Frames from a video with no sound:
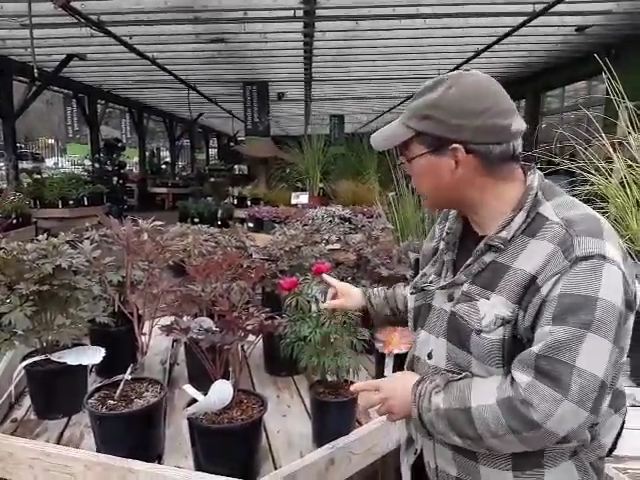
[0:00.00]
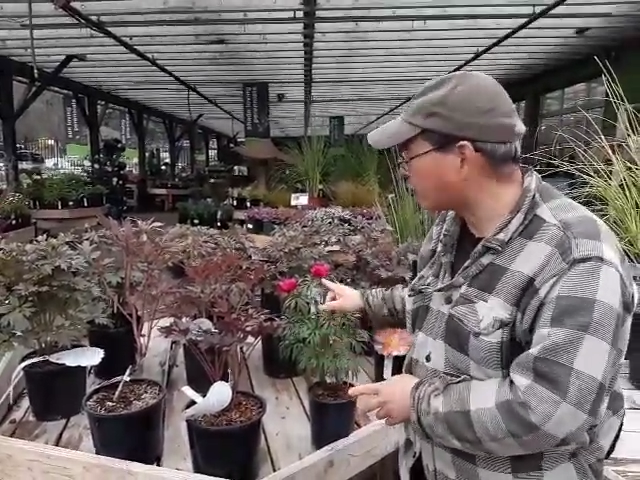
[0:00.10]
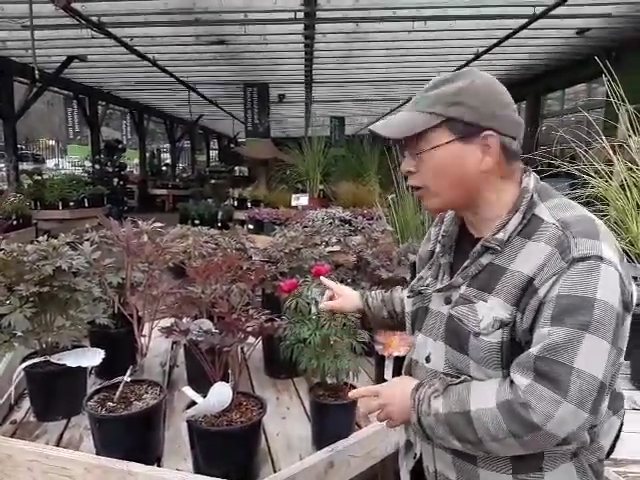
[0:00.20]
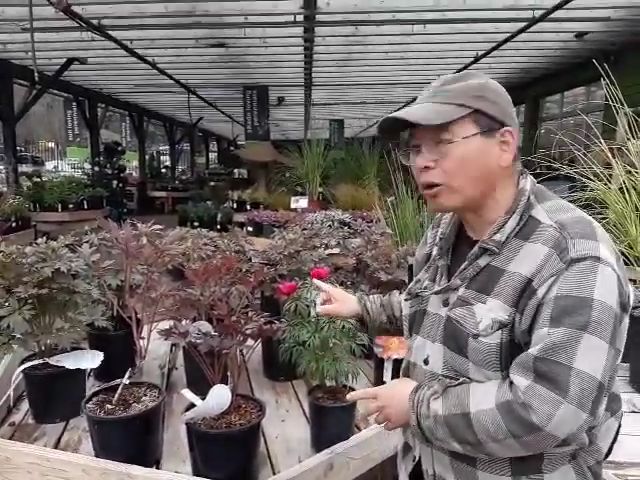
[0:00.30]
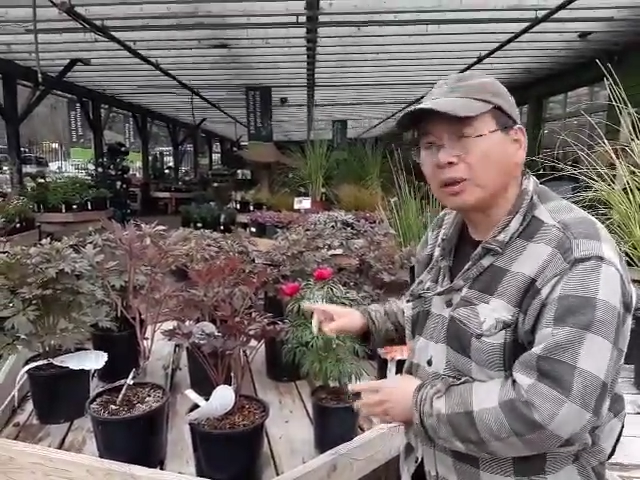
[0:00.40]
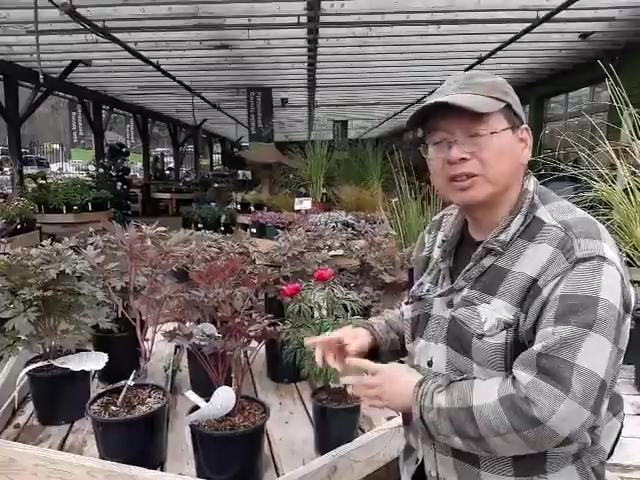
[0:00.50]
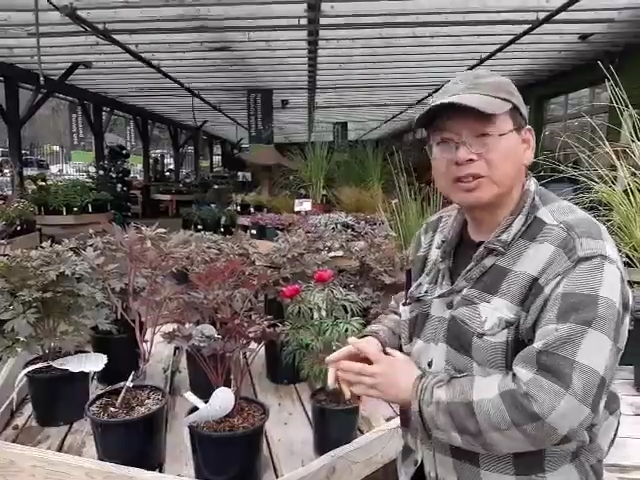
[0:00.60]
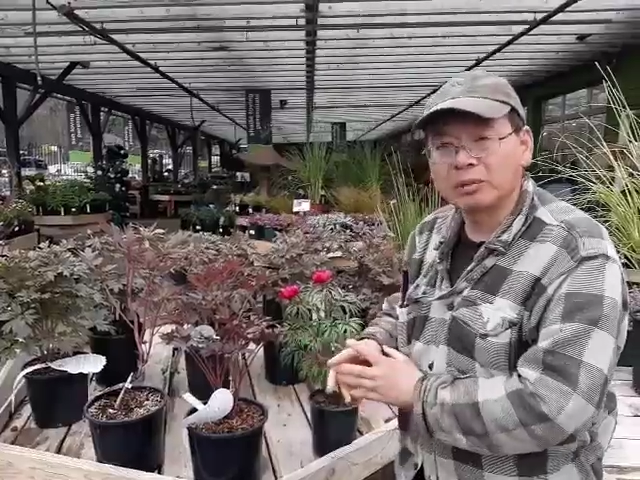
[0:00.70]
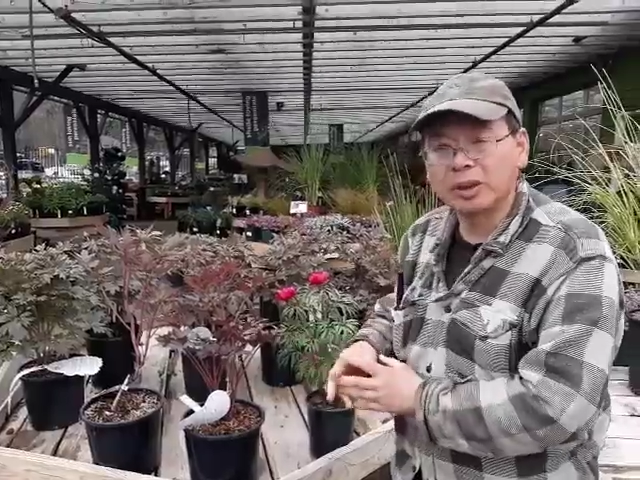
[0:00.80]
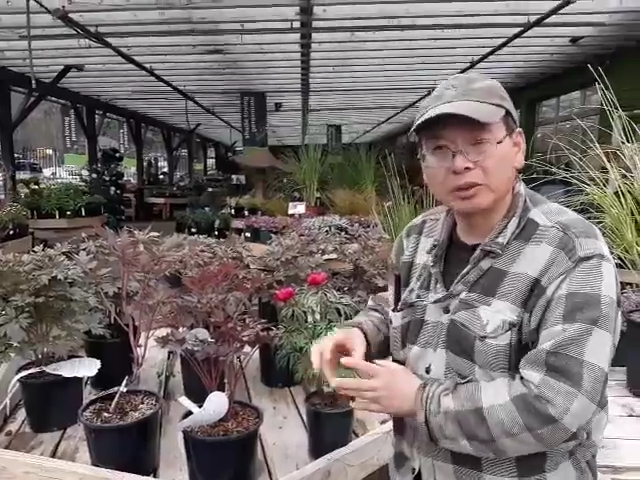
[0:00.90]
your flower buds. In
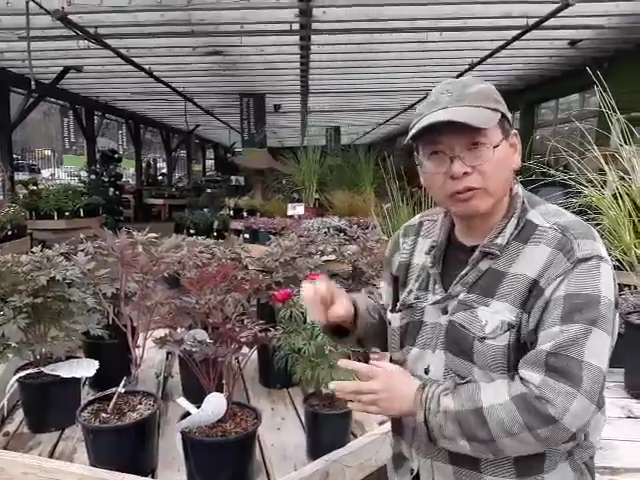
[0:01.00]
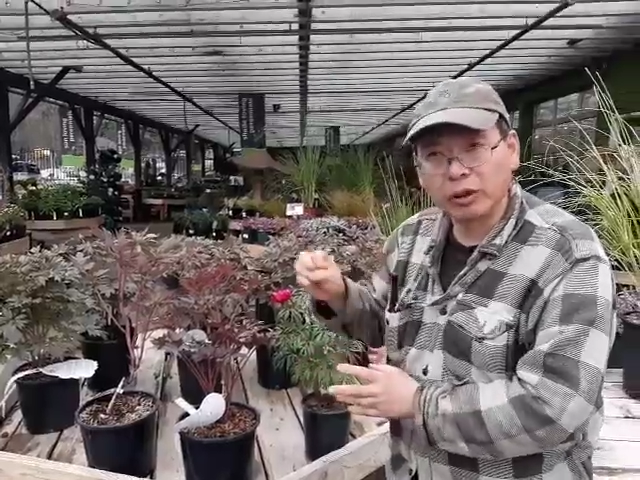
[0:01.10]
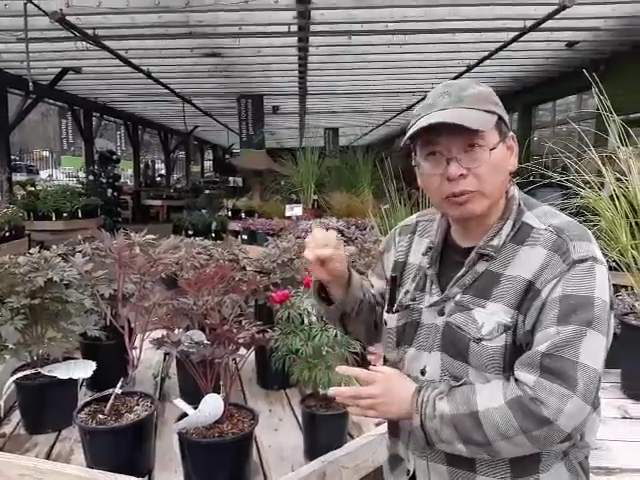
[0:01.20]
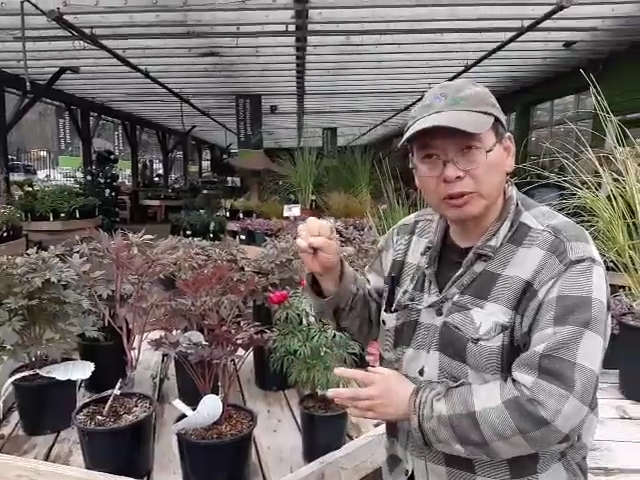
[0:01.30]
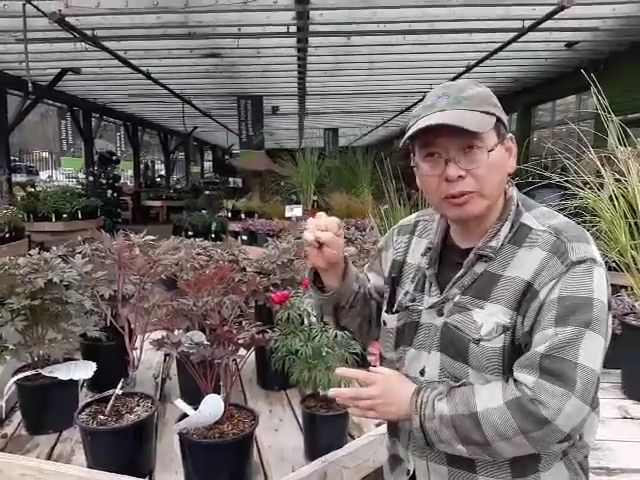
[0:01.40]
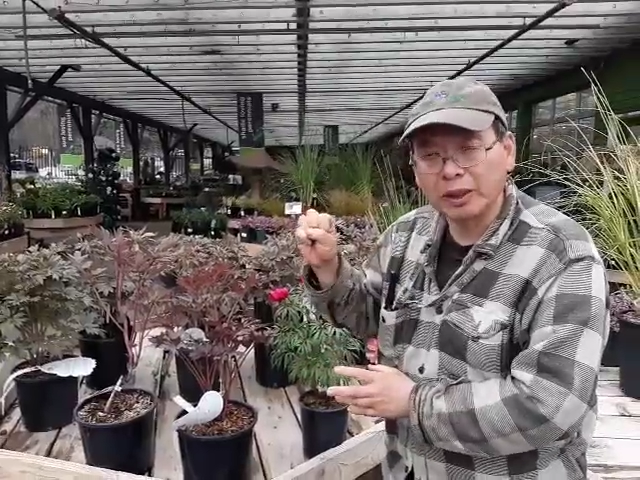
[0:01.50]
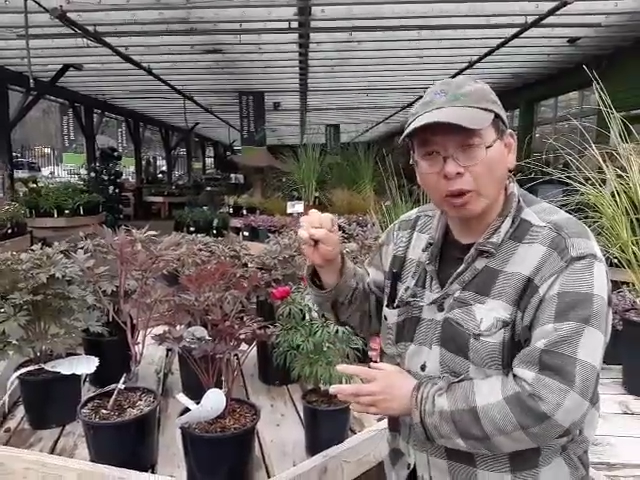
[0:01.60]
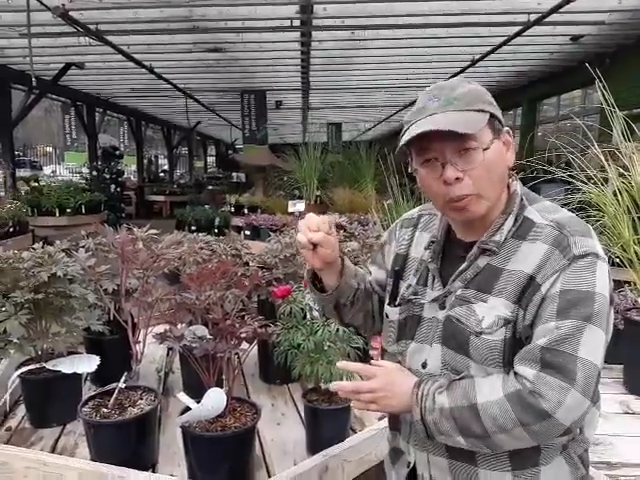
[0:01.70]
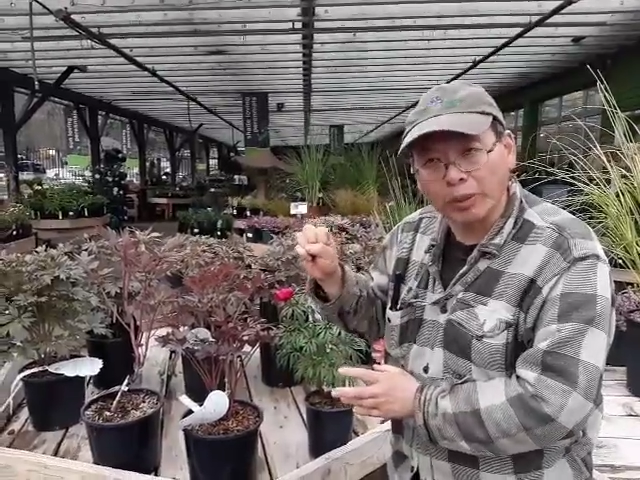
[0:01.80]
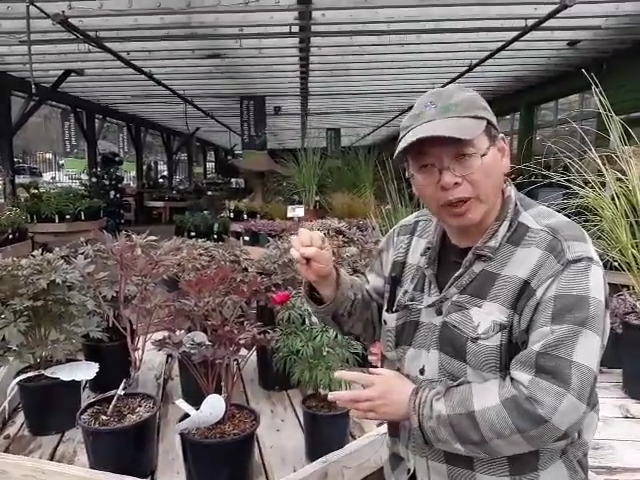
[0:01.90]
some cases, your flower buds may
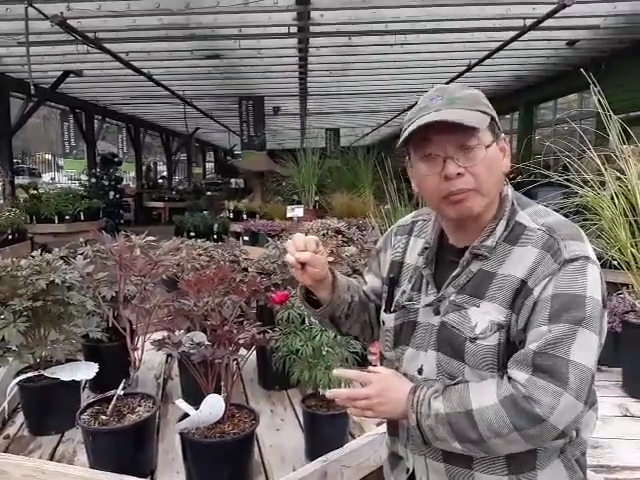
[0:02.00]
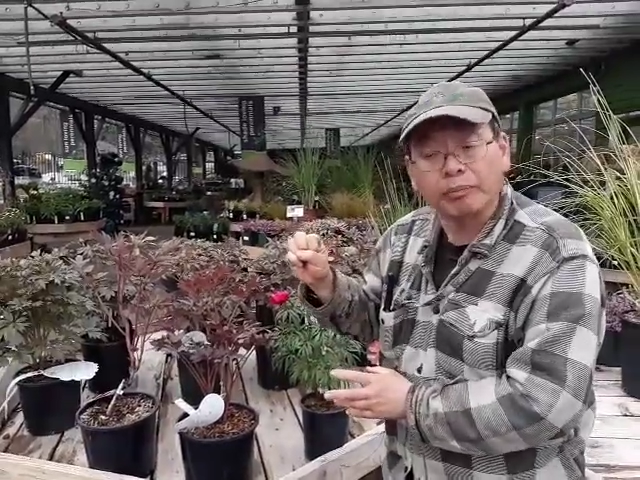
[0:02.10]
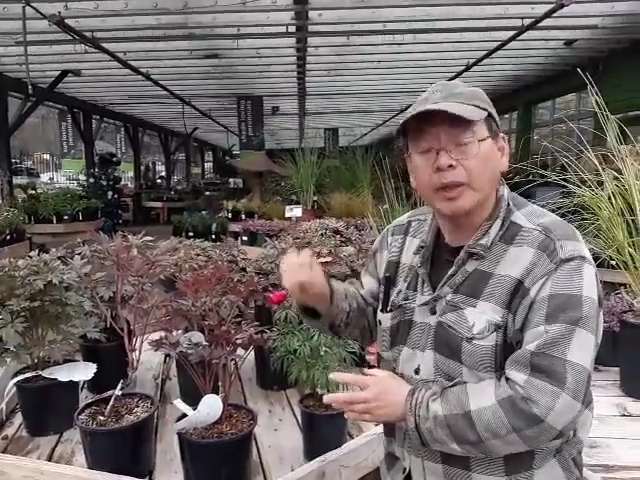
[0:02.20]
not open up,